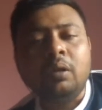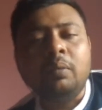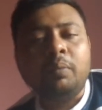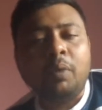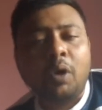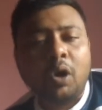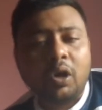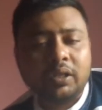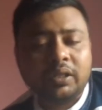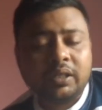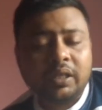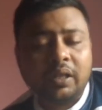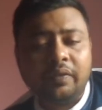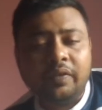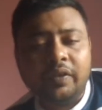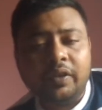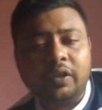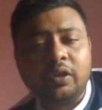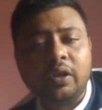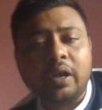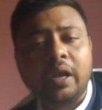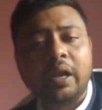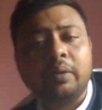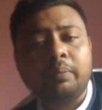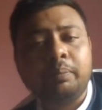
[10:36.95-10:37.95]
Pause the
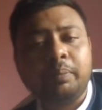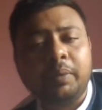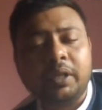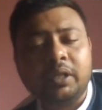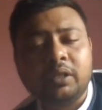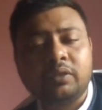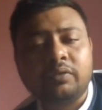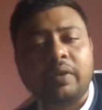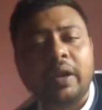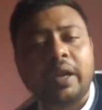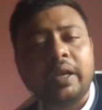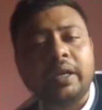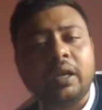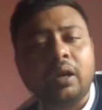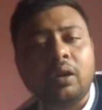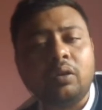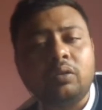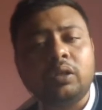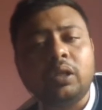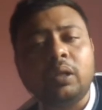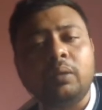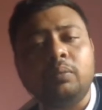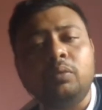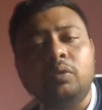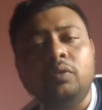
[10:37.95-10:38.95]
video and please find out
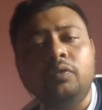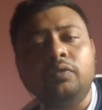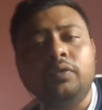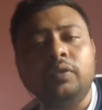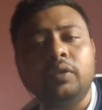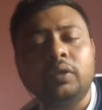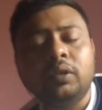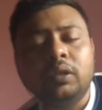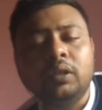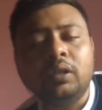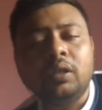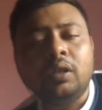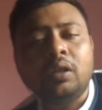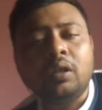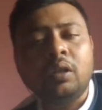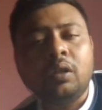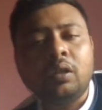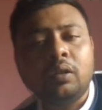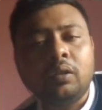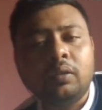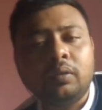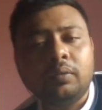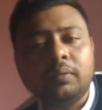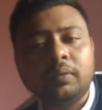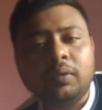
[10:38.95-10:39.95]
the move.
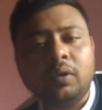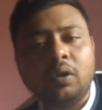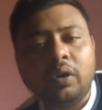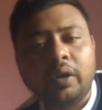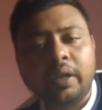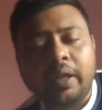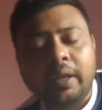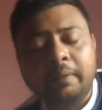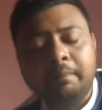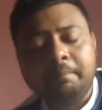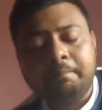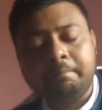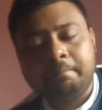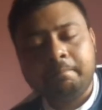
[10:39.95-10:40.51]
Okay.